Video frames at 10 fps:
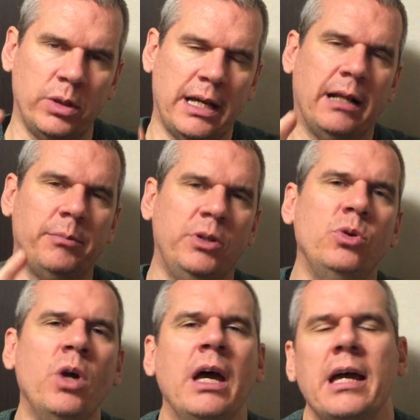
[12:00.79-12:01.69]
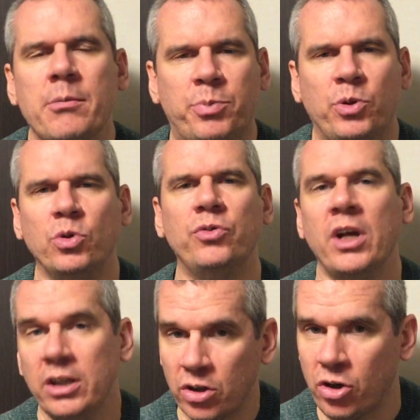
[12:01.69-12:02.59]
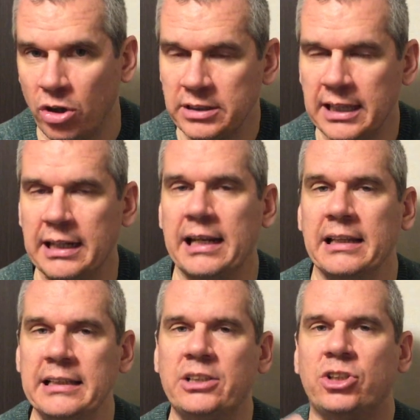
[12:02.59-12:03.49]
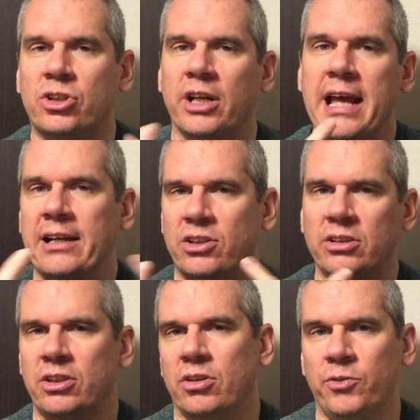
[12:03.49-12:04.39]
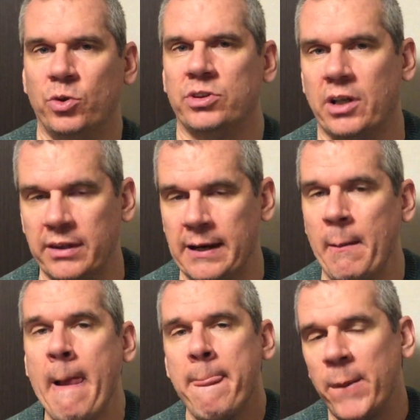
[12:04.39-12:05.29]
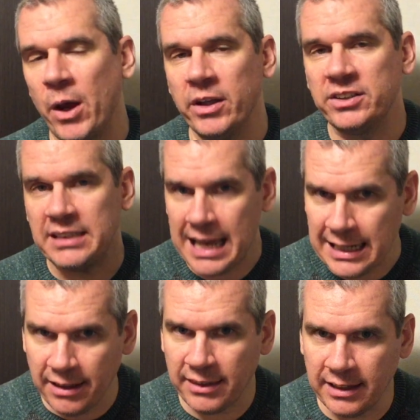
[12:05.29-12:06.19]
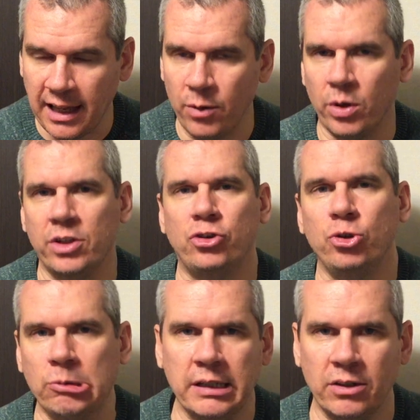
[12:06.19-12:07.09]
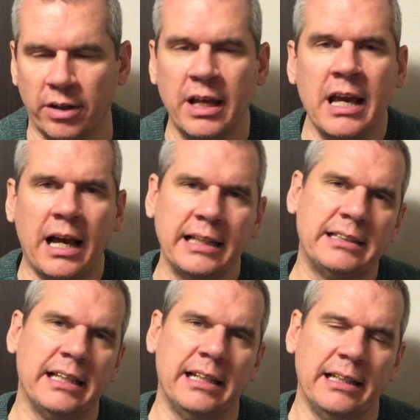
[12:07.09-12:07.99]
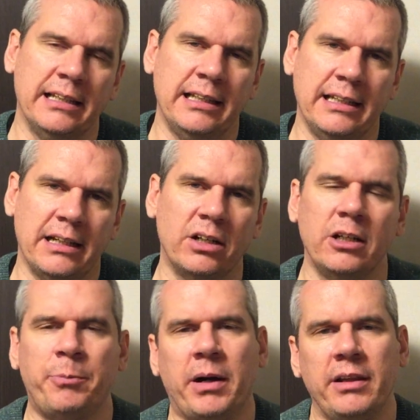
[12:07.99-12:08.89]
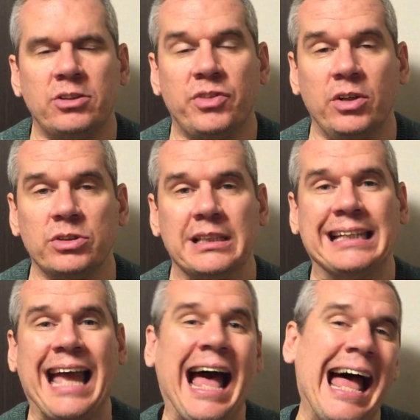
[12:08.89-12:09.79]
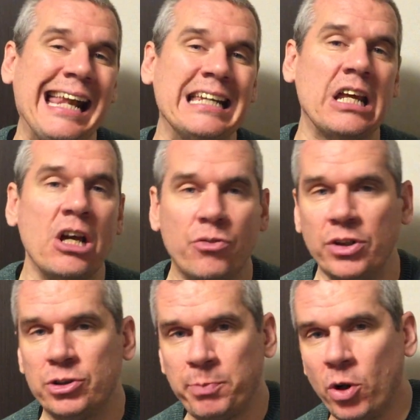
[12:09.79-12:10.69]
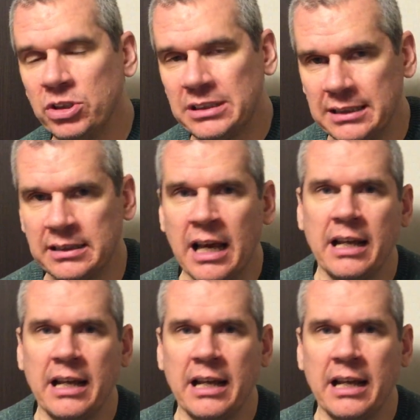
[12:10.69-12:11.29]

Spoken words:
will help you improve your content and at least your connection to your viewers out there. Now, the second thing that I want to tune in on, I said it in the earlier part of this video, is the canned responses.